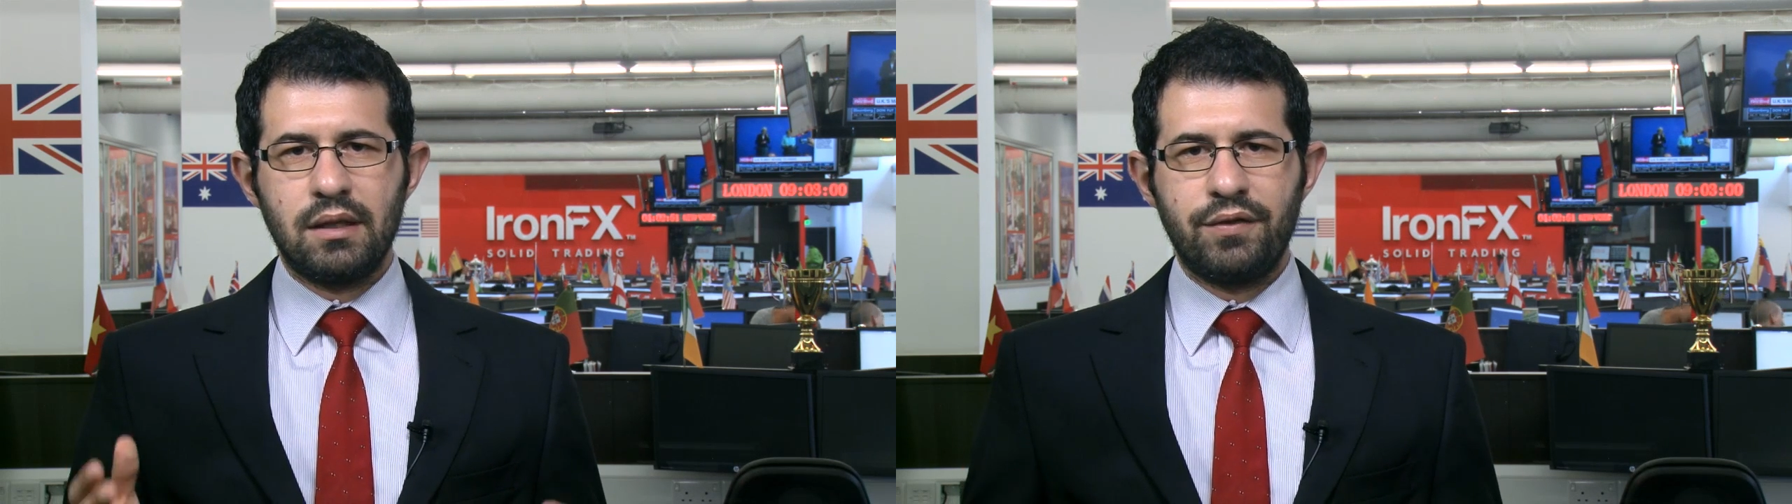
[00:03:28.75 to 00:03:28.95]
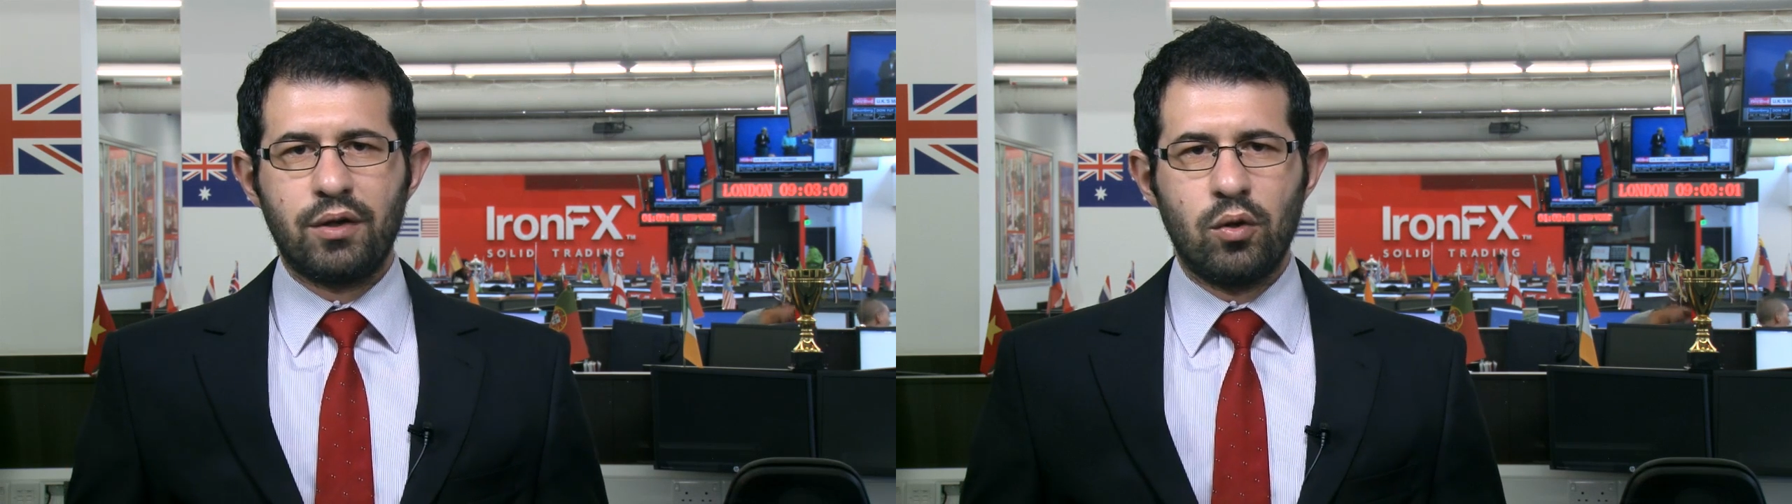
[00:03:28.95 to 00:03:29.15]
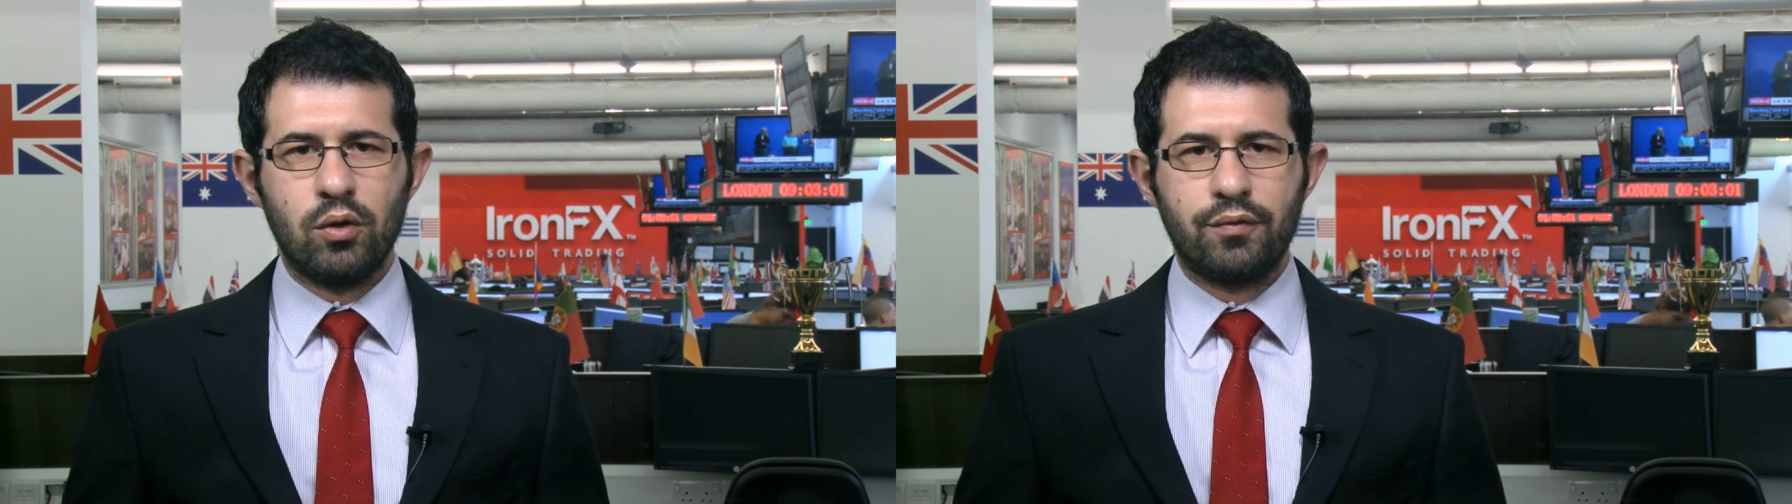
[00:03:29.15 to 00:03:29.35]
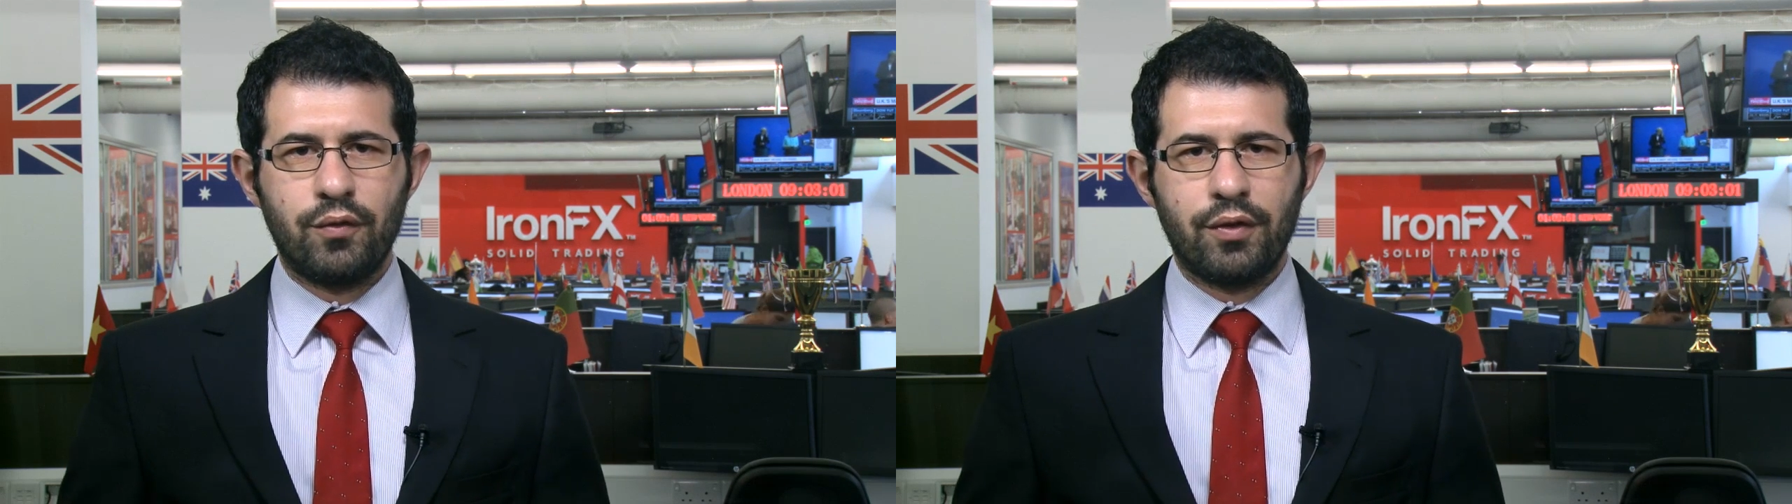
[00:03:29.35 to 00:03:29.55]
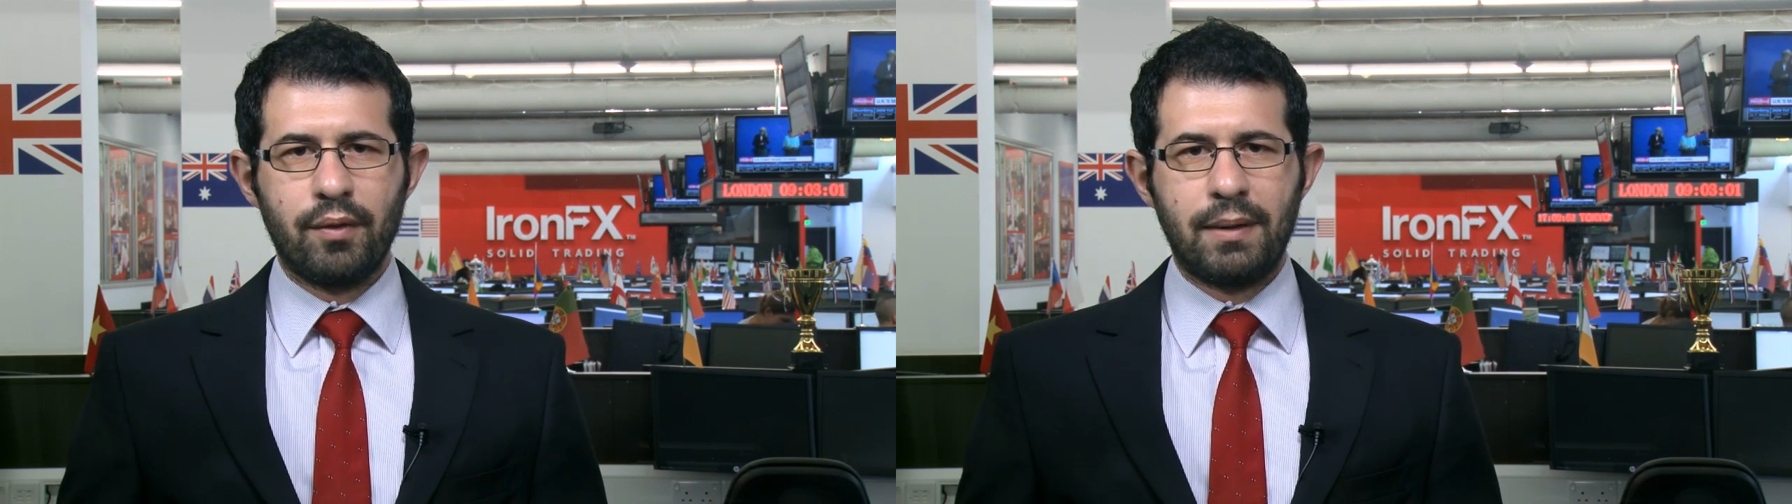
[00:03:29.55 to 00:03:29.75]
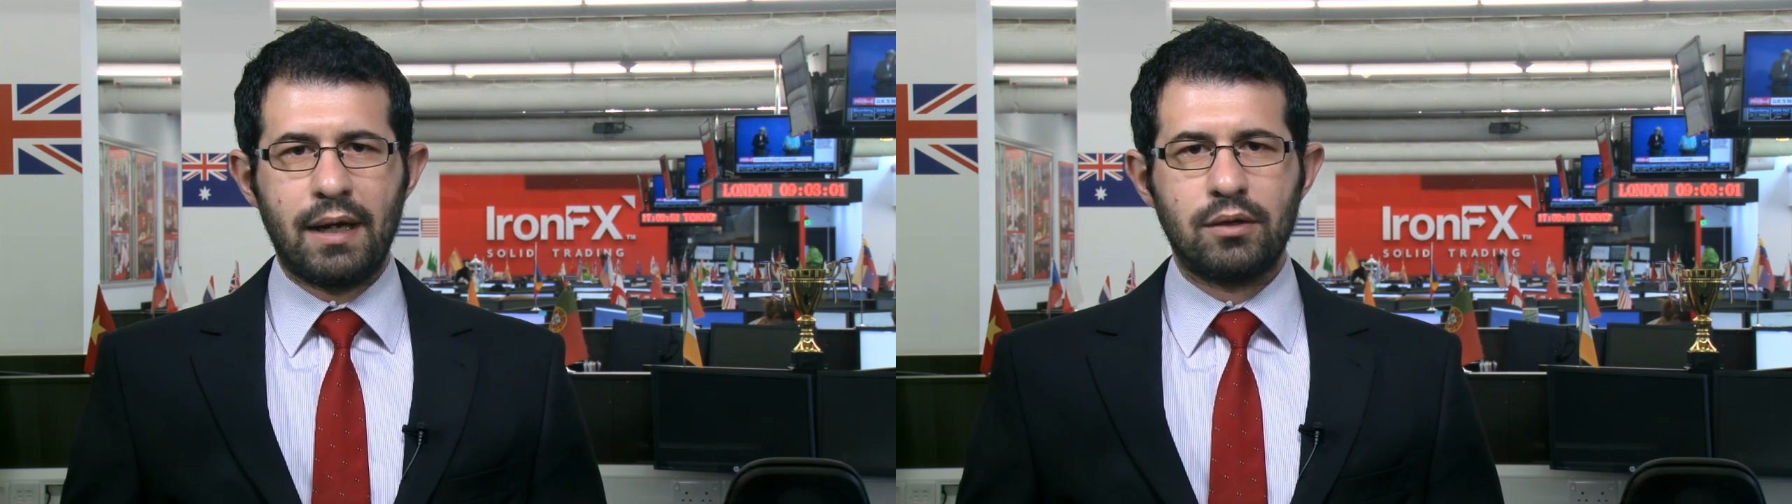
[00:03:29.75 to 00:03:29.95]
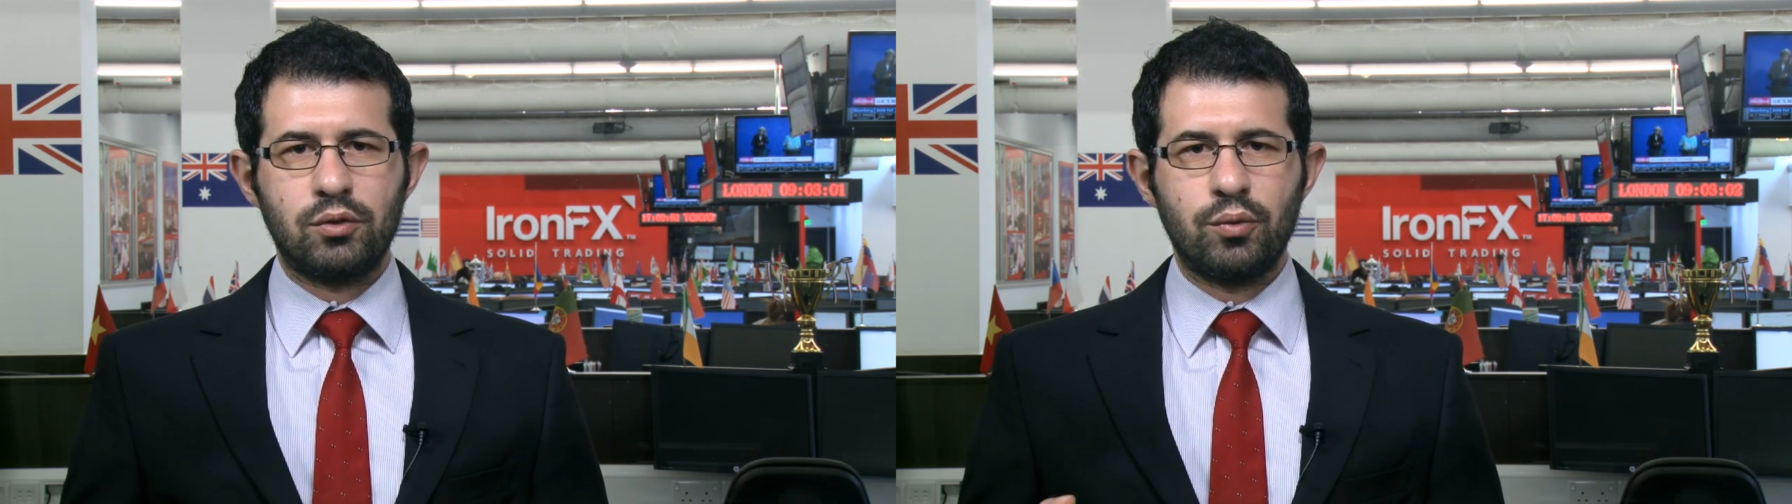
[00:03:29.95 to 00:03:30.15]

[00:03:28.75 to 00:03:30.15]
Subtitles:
difficult for the bank